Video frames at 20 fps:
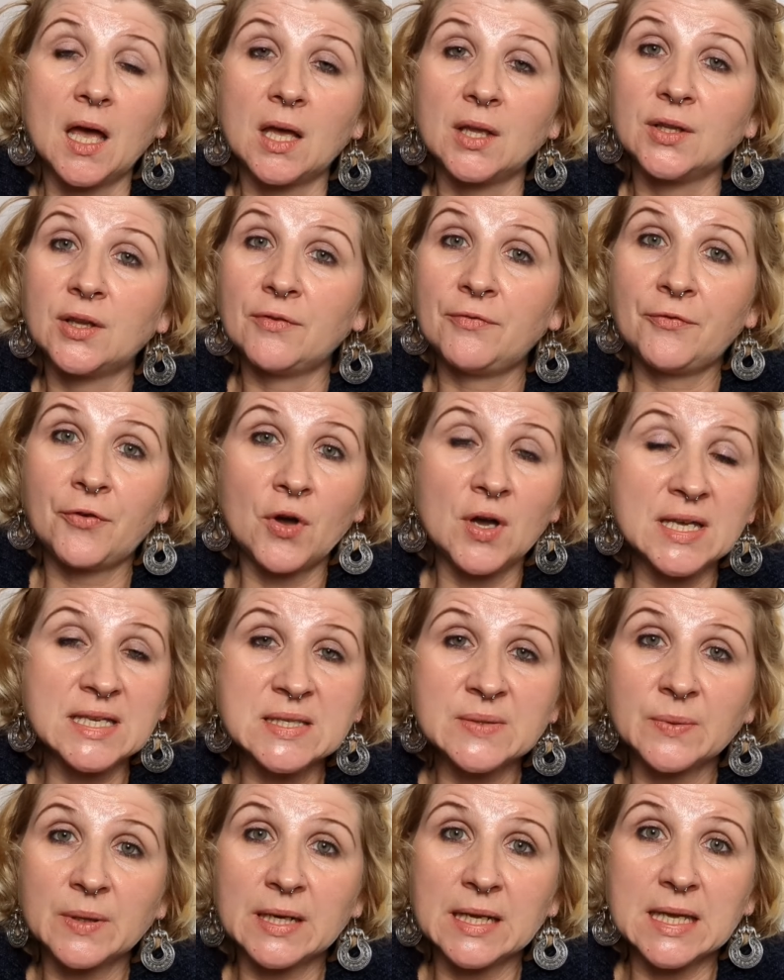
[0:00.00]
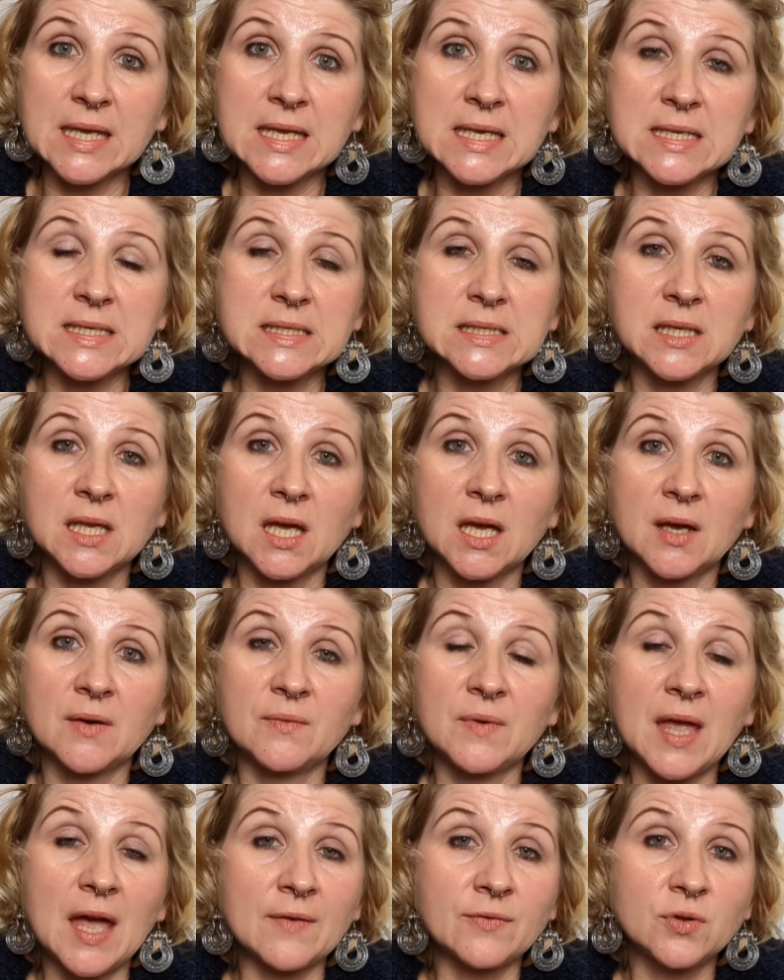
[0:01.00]
The first one is
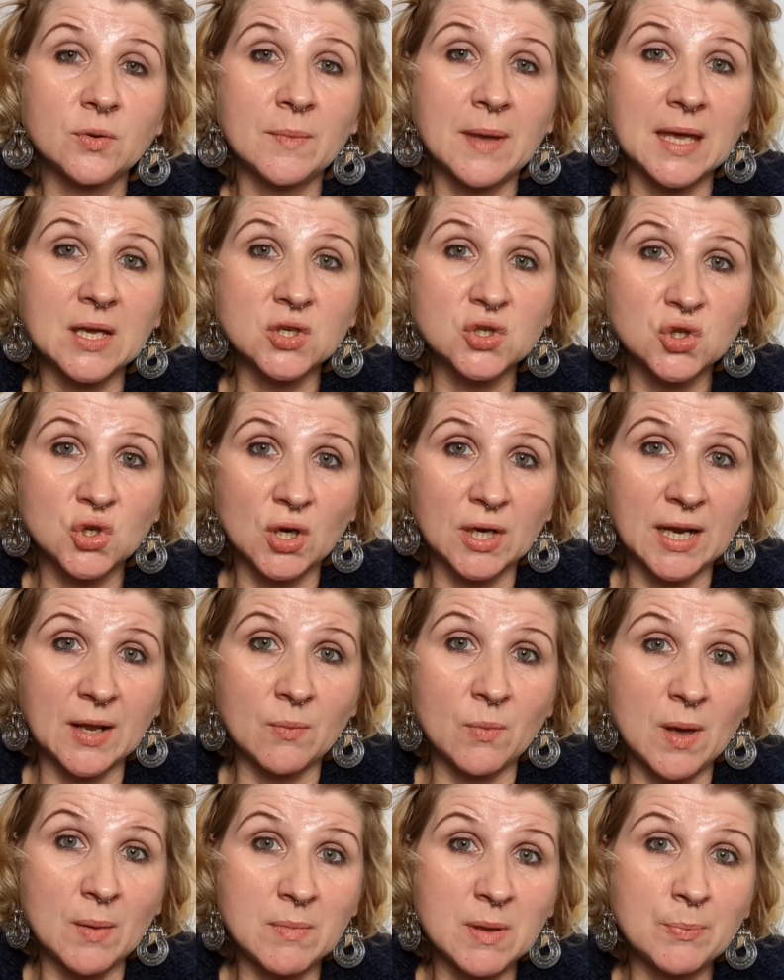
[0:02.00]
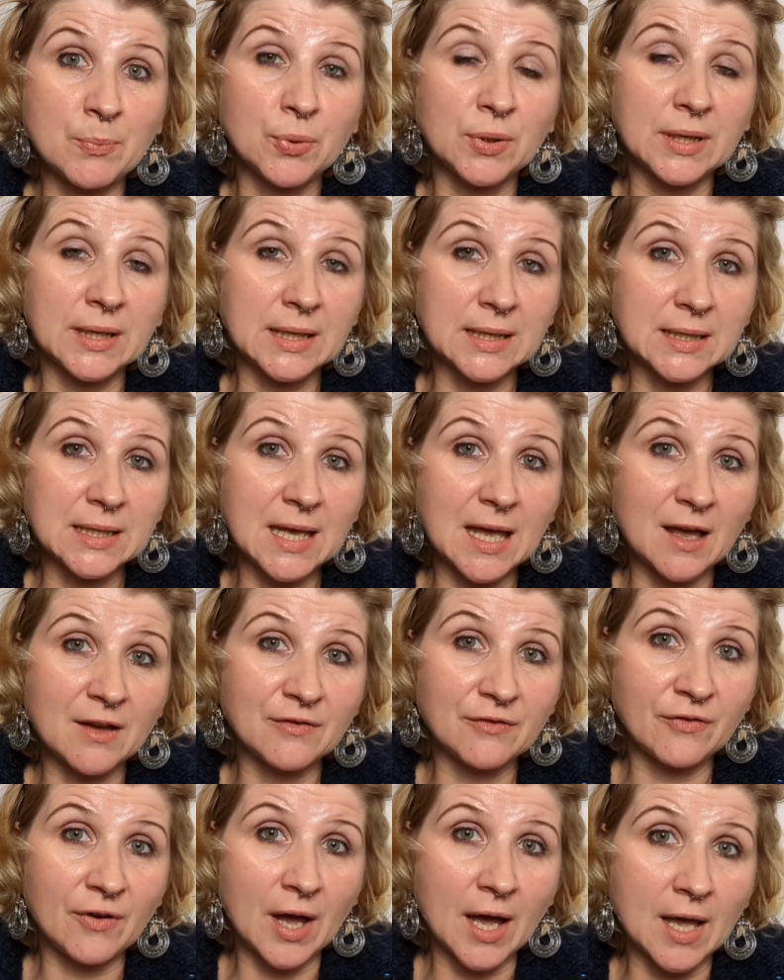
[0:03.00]
we have to make sure that when we put it in the air
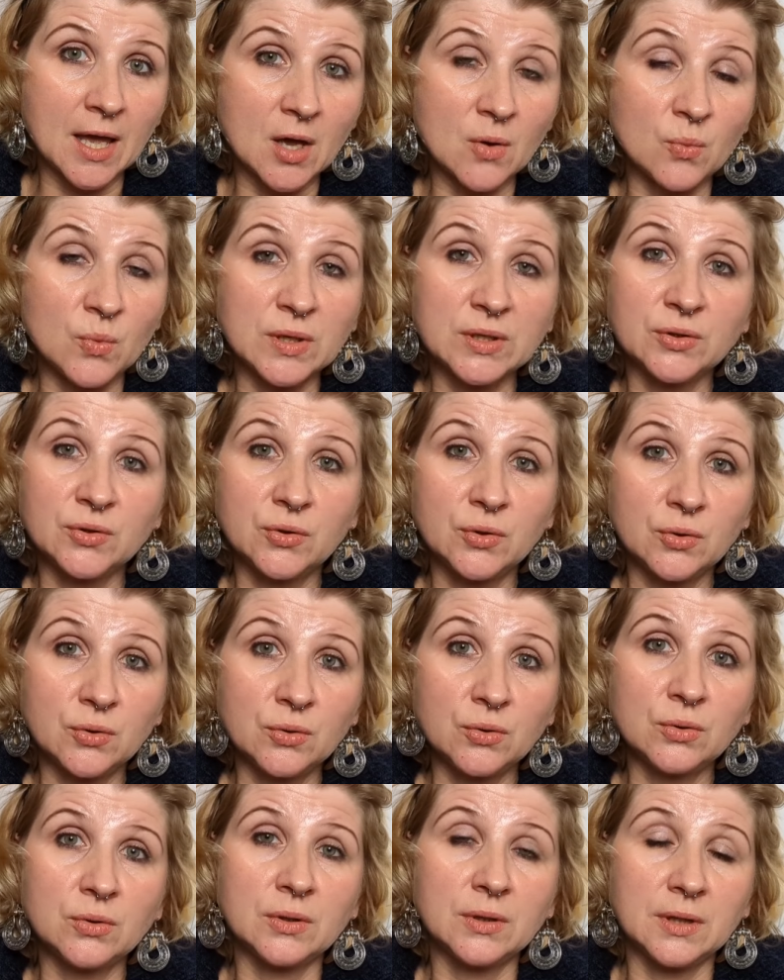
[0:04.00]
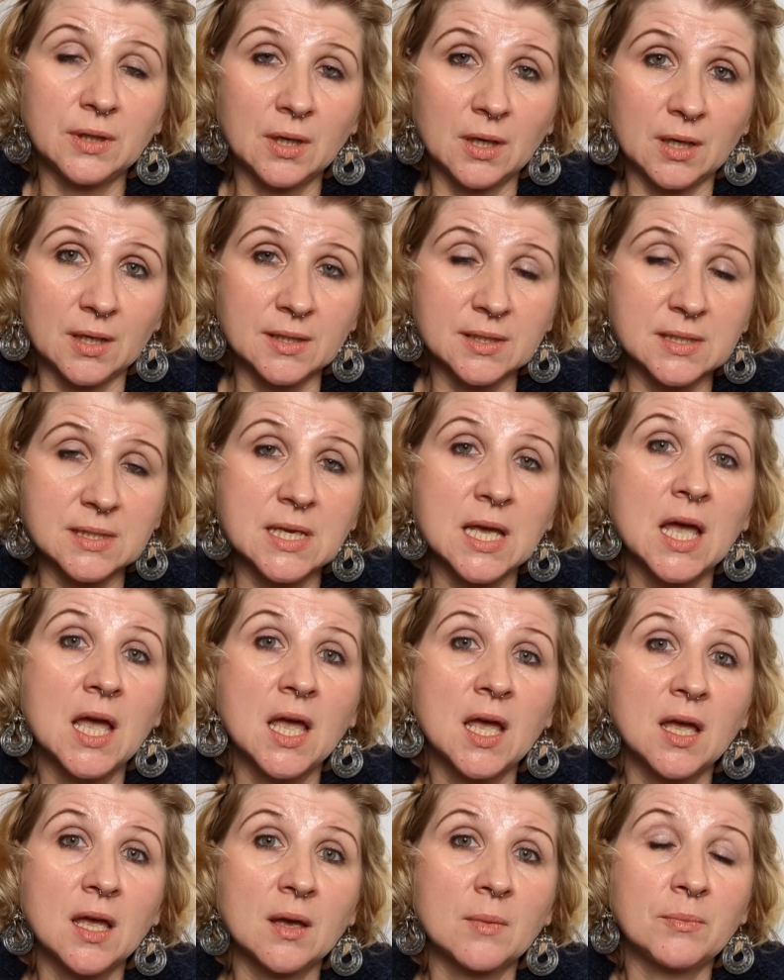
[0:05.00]
fryer, we do not
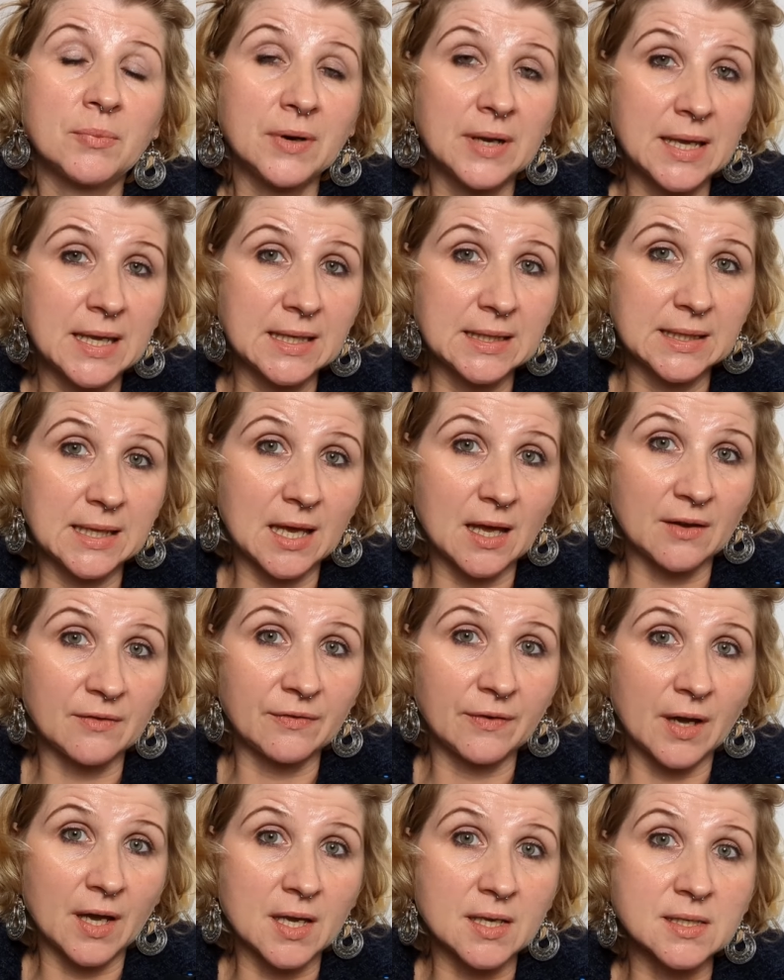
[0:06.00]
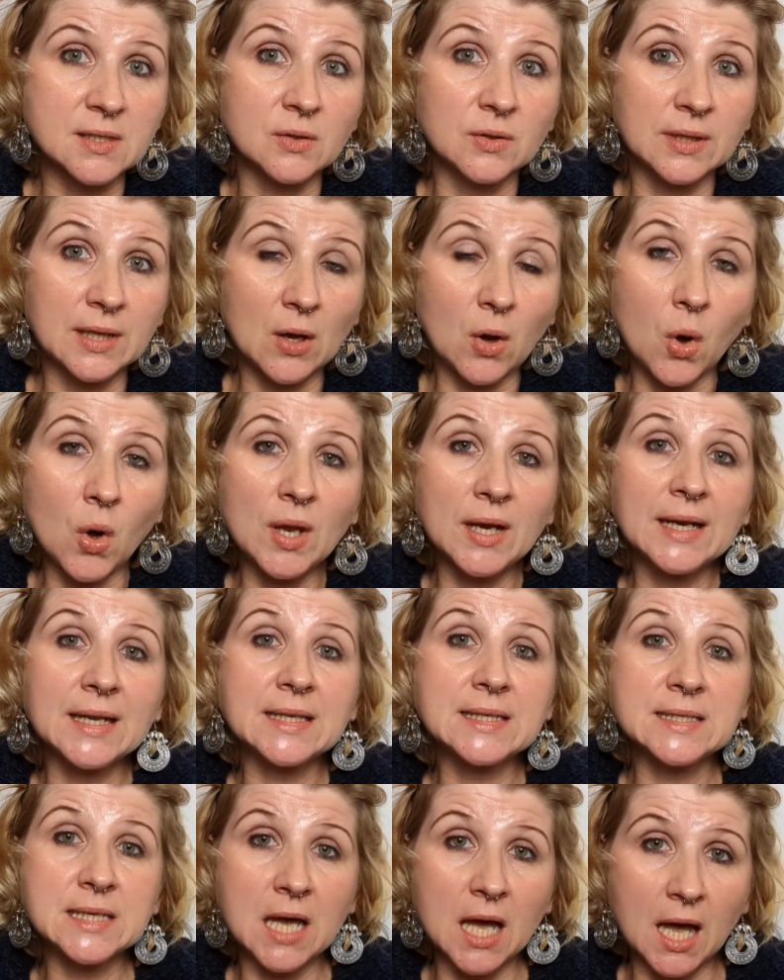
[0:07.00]
preheat the air fryer. So the
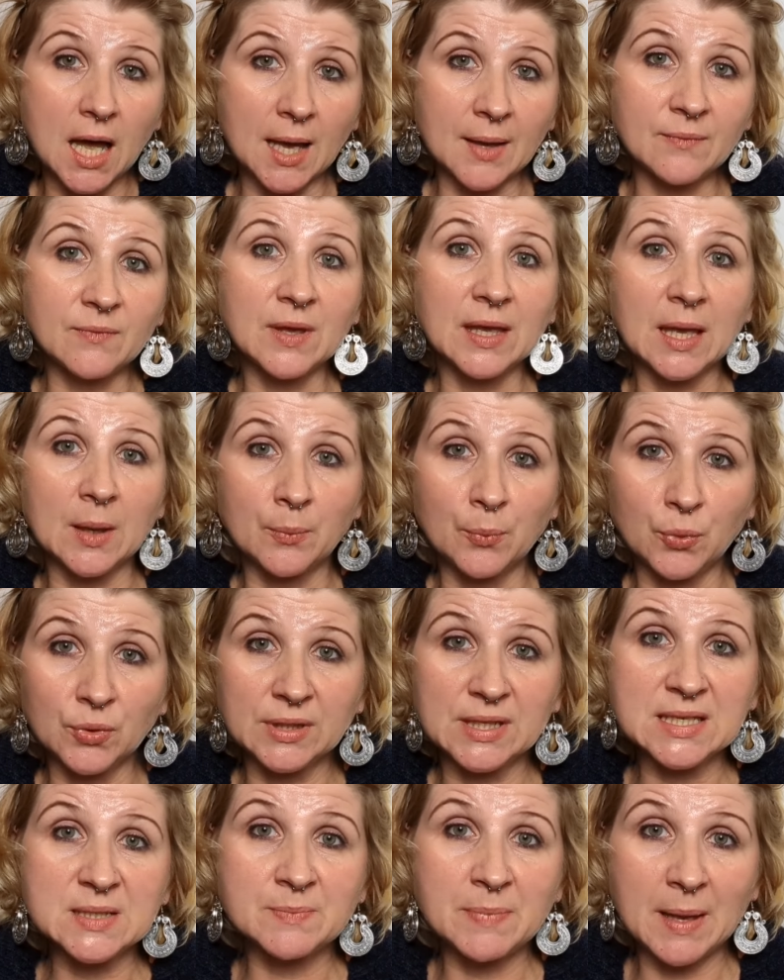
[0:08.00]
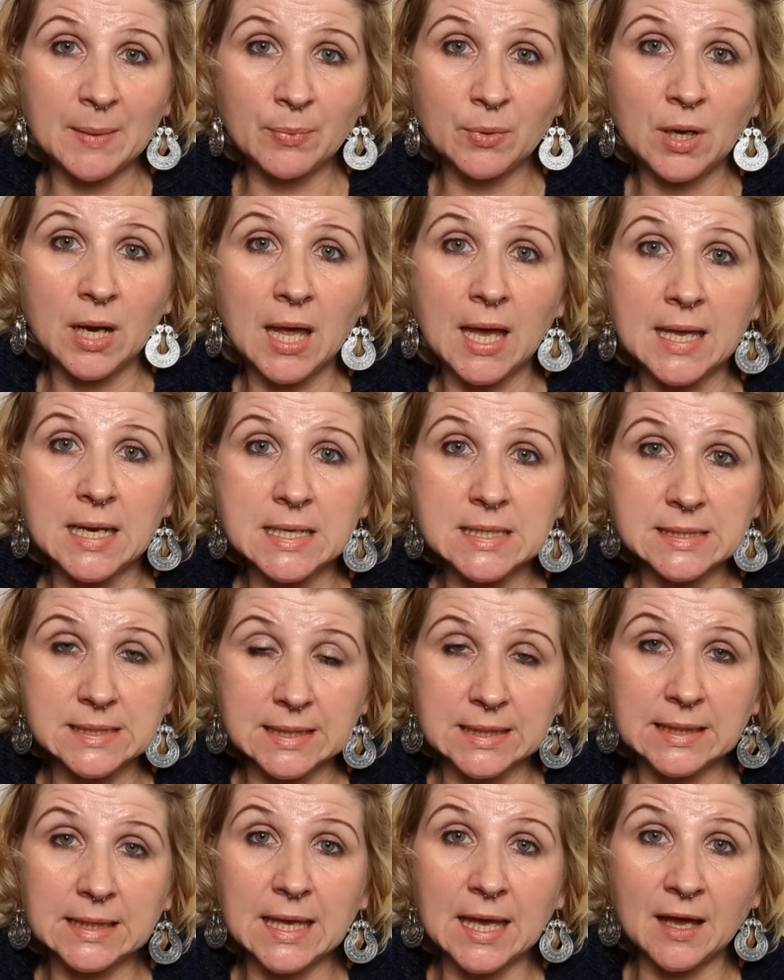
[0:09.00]
only time we can put these paper liners
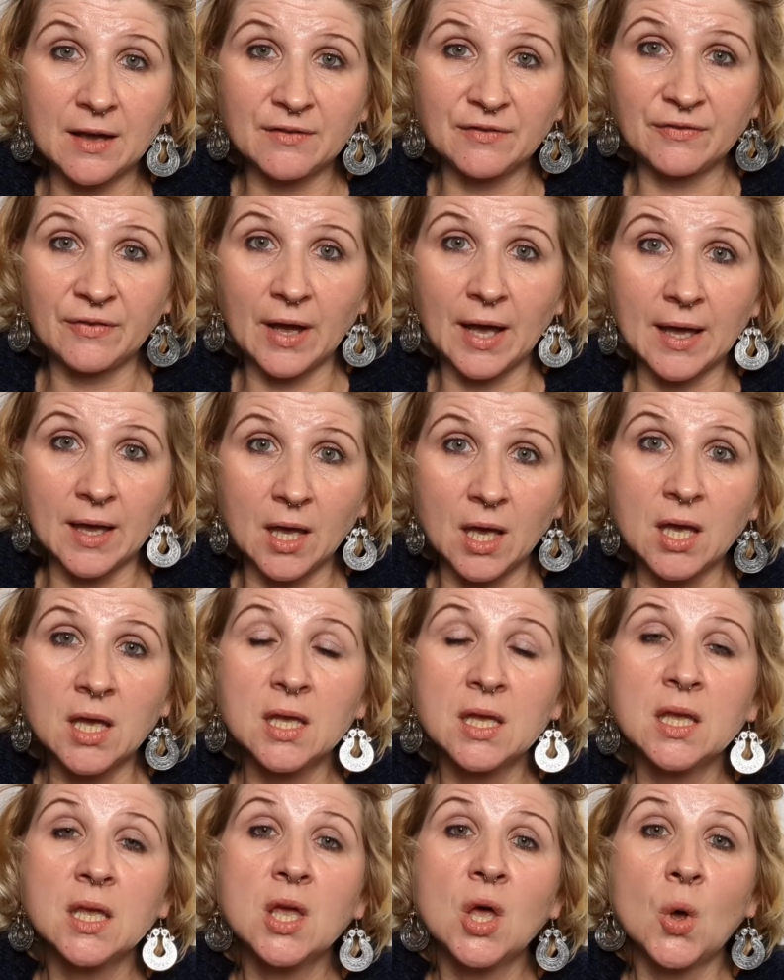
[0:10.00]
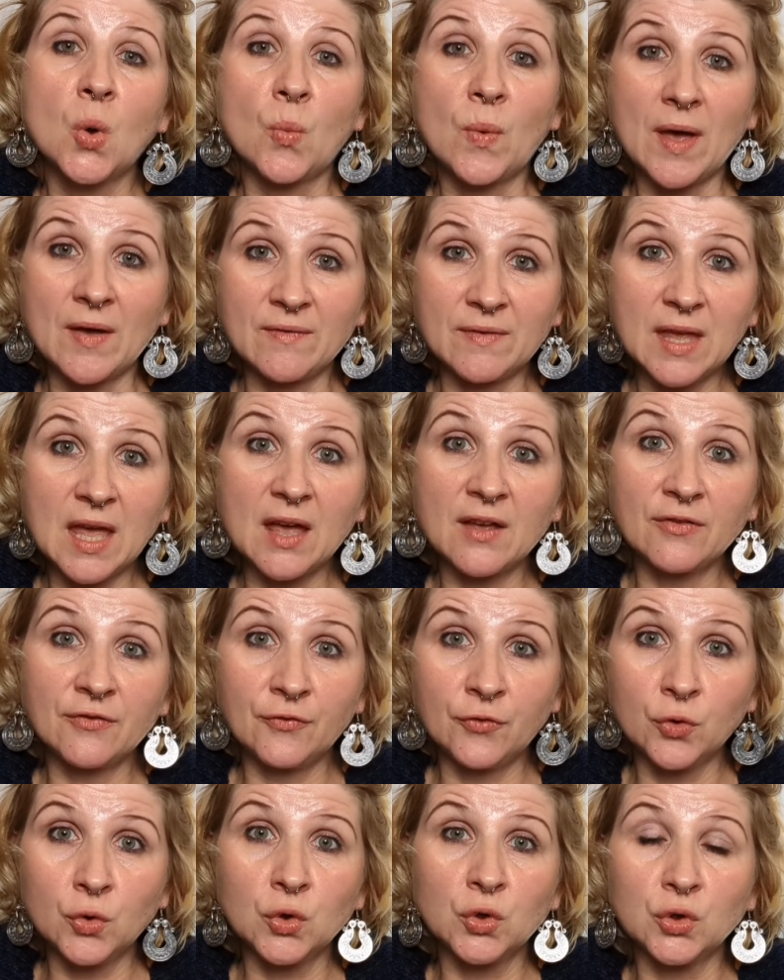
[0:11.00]
in the air fryer when we have
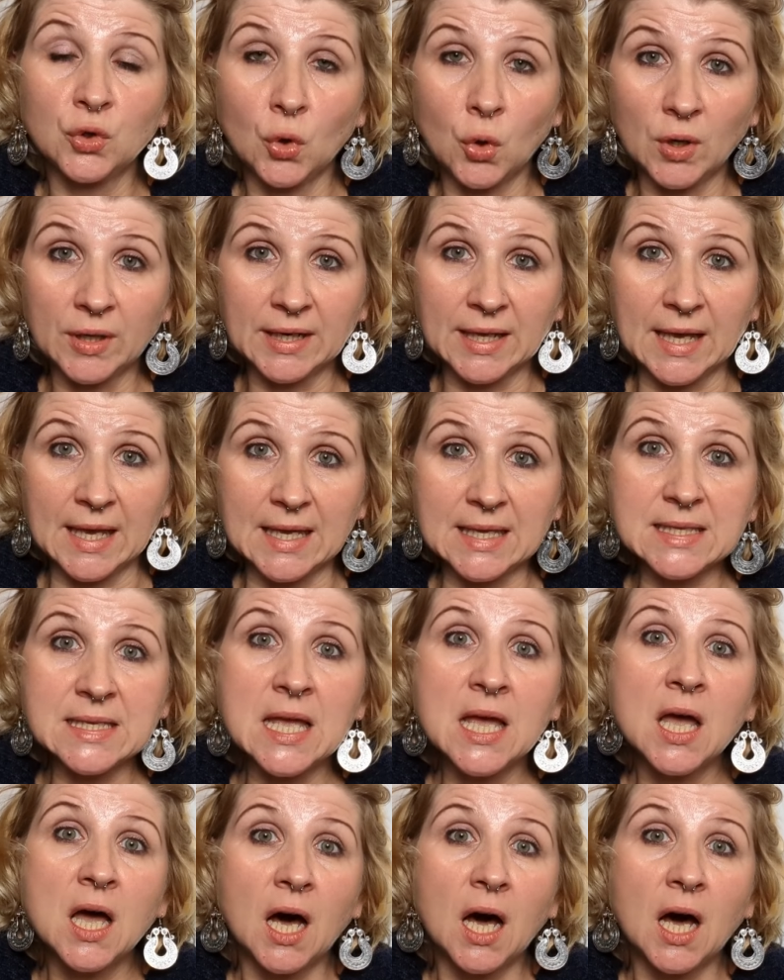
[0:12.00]
food on it.